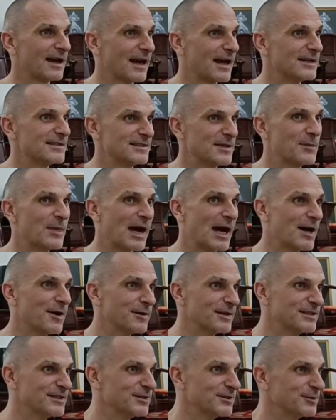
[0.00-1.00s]
has the
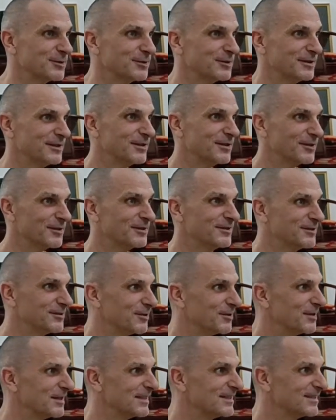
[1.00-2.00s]
power to,
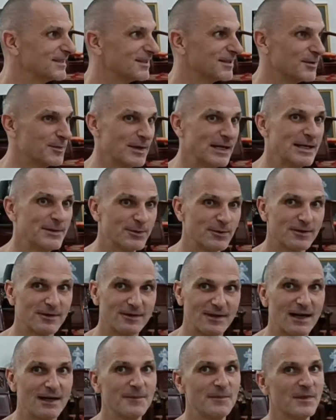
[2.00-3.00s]
do this to the people,
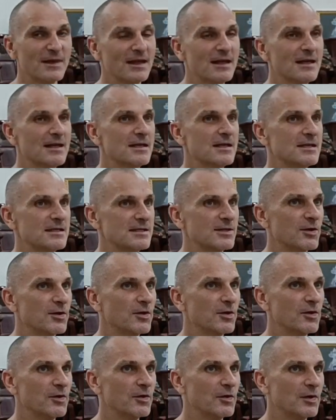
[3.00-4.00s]
right?
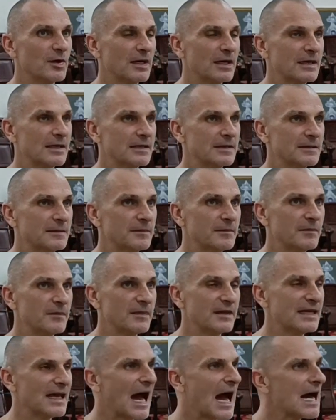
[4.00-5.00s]
So
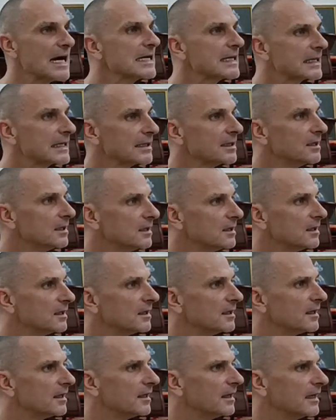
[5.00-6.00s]
the ankh
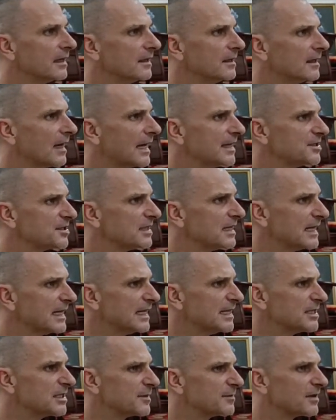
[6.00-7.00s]
in ancient
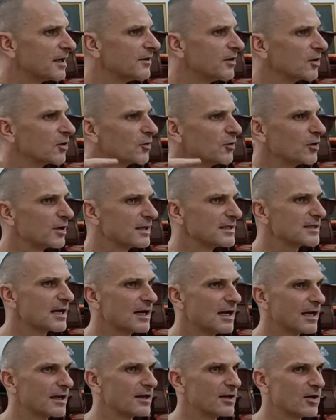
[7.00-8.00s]
Egypt and the crook, it's
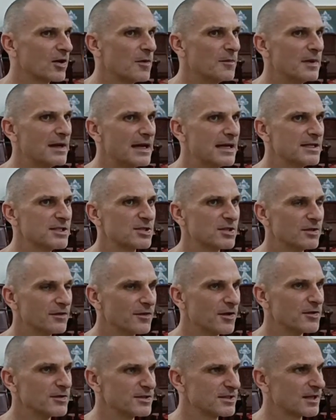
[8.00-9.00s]
kind of like a combination
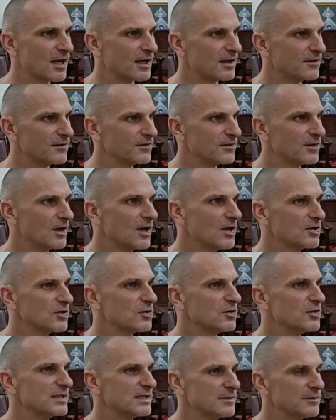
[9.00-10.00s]
of those kind of
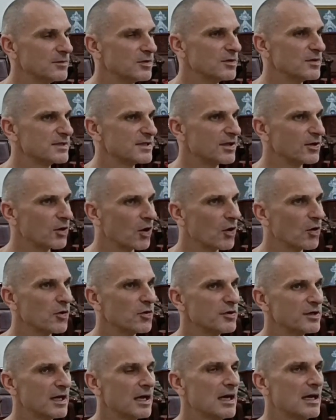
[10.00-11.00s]
two symbols, the
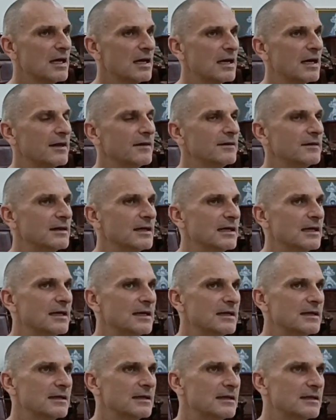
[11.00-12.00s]
goad. And
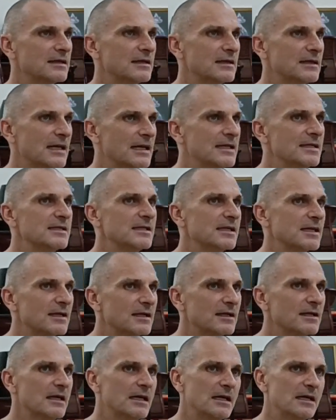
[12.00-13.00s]
in
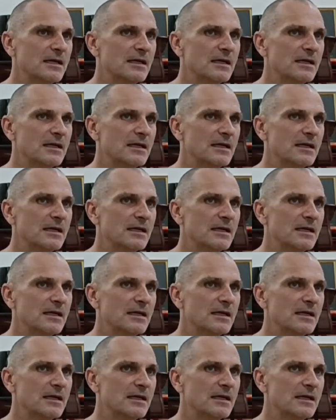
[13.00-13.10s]
India,